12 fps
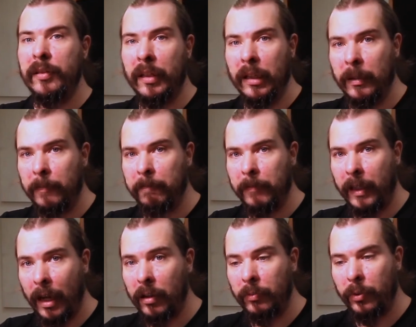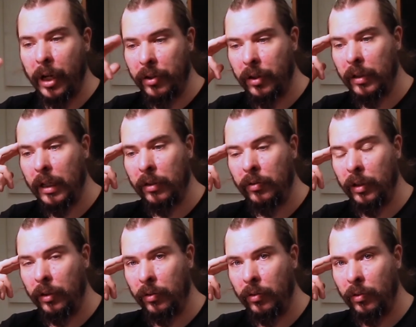the calibration that you
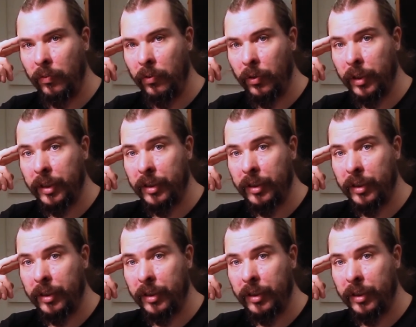need to do for the